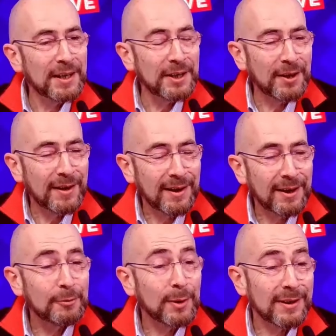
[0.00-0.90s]

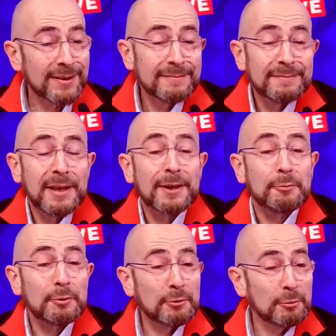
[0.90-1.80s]
Well, our
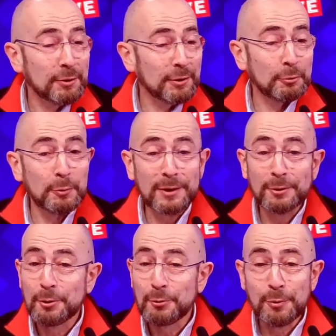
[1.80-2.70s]
students will
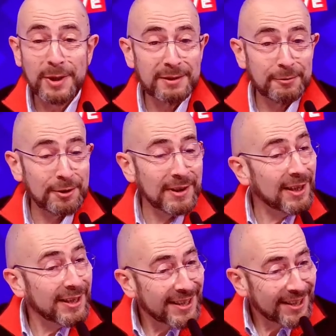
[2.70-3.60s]
go wherever they
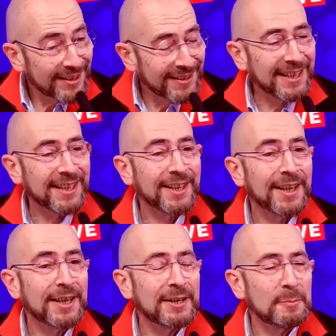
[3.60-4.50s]
like,
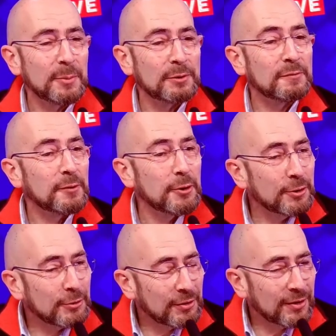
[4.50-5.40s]
but
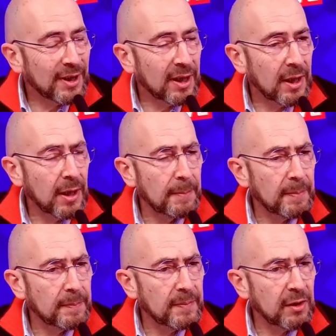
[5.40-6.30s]
first,
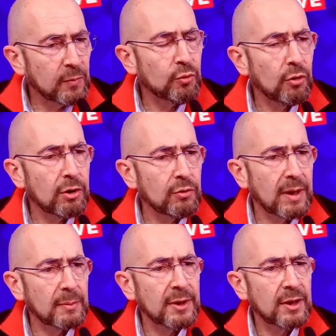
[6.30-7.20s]
this
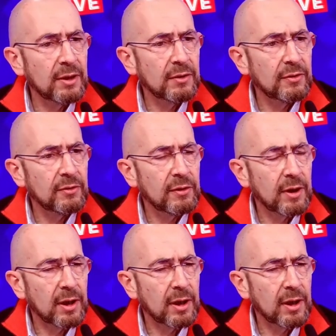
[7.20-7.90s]
program is